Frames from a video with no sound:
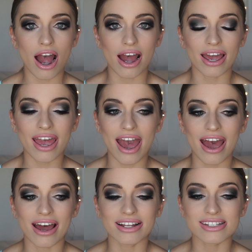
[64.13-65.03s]
eye,
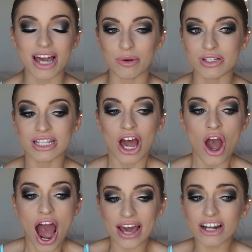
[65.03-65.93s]
and I
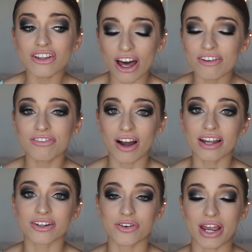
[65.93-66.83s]
had a lot of
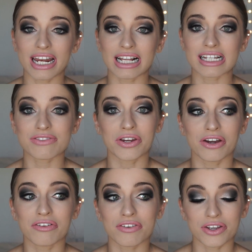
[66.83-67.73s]
fun creating this
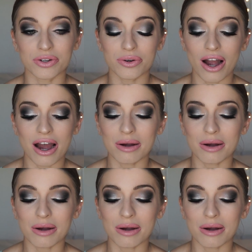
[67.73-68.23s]
video for you.